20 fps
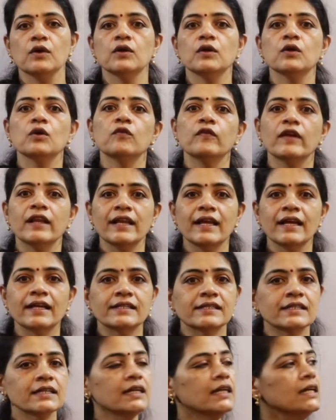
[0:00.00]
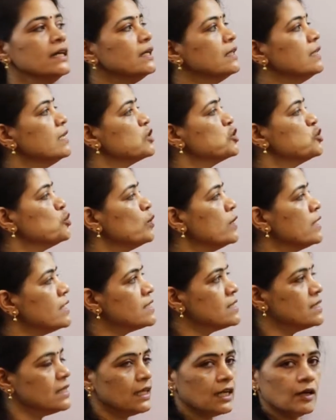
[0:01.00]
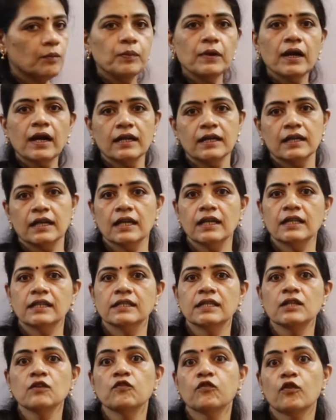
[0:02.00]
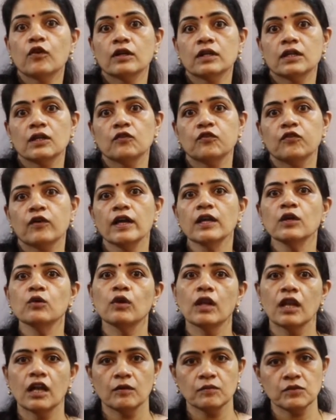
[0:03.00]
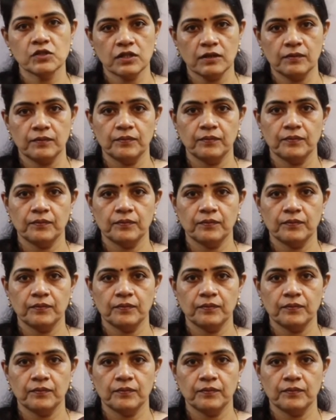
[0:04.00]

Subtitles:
you will get the sugar syrup contained in 45 gulab jam.